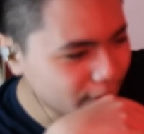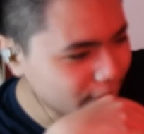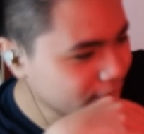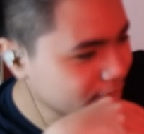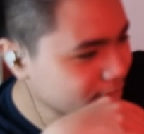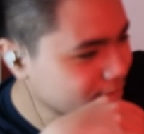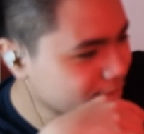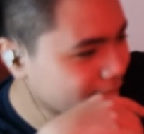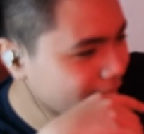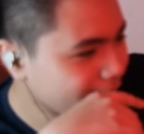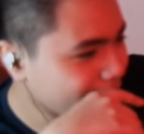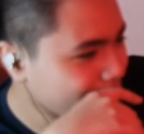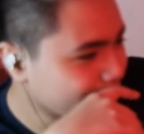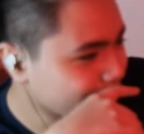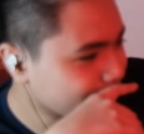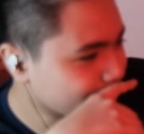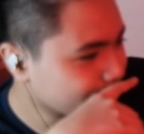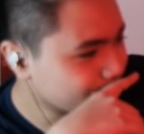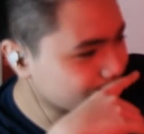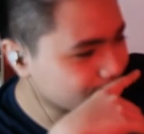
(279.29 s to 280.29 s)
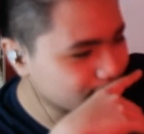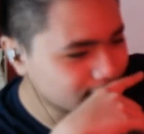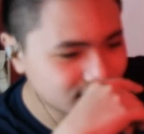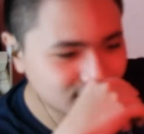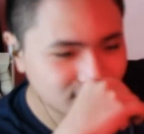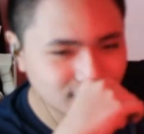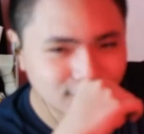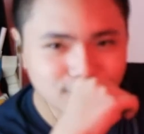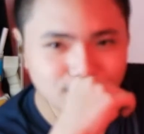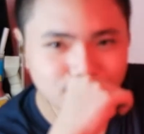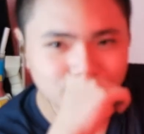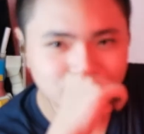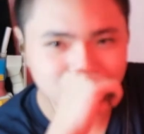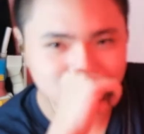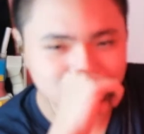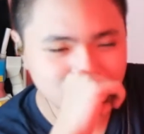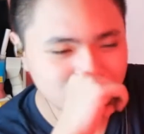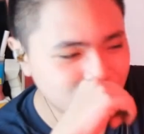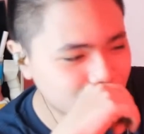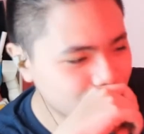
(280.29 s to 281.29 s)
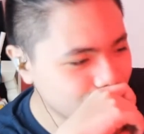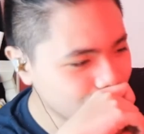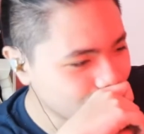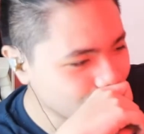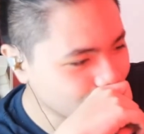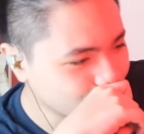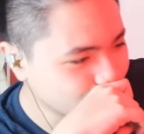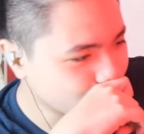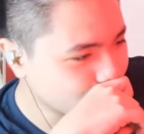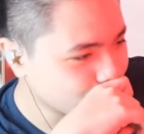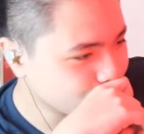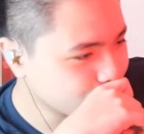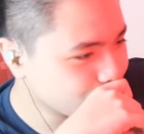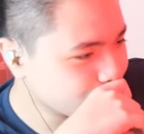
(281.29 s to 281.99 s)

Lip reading: His calf is gonna be steel, bro.